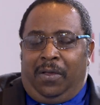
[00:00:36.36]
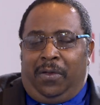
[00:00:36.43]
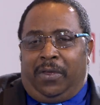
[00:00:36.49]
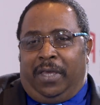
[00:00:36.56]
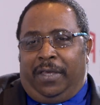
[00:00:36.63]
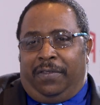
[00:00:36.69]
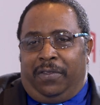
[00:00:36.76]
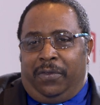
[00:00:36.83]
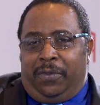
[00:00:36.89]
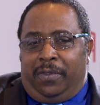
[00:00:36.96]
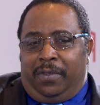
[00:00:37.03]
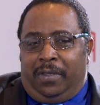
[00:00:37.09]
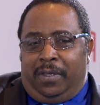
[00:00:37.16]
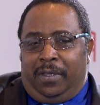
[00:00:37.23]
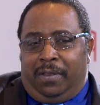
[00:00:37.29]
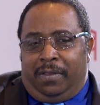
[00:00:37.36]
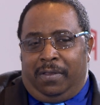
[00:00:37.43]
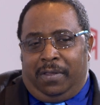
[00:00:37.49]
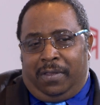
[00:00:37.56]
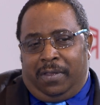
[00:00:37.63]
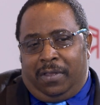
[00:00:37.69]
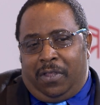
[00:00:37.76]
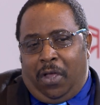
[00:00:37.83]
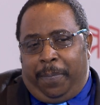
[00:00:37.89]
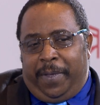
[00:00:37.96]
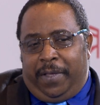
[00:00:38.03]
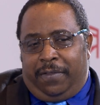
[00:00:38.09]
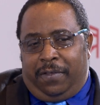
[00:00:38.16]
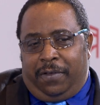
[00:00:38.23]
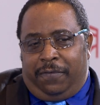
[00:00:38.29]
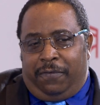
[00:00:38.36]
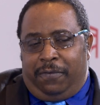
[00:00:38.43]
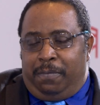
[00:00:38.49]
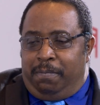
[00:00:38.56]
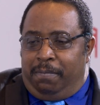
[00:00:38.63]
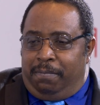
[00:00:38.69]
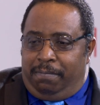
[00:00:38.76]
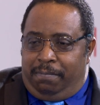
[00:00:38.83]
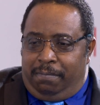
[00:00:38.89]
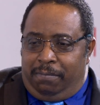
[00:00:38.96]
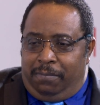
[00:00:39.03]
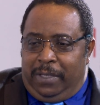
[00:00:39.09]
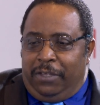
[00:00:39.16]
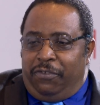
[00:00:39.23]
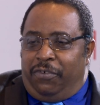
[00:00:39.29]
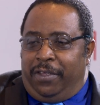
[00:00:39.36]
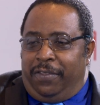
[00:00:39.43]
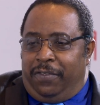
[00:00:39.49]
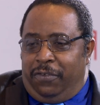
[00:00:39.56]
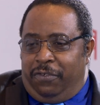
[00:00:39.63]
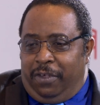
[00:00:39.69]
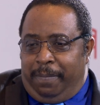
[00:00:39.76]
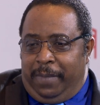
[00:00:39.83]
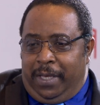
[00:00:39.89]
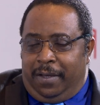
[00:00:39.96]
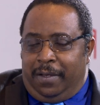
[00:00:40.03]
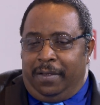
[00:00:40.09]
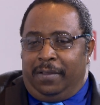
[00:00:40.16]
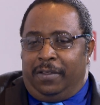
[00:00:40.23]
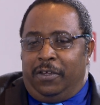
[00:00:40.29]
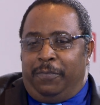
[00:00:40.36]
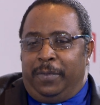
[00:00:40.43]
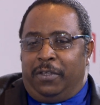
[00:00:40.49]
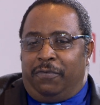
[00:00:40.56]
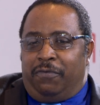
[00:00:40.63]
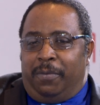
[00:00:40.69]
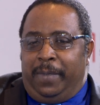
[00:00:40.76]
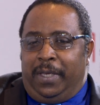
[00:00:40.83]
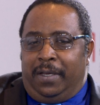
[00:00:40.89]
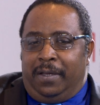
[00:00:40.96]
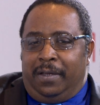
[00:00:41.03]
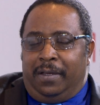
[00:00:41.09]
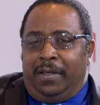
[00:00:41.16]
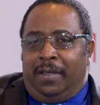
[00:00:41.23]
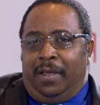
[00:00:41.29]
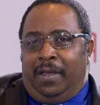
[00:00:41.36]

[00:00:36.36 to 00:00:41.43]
Okay, so the, the, the, topics of interest to Jamaica, the government of Jamaica.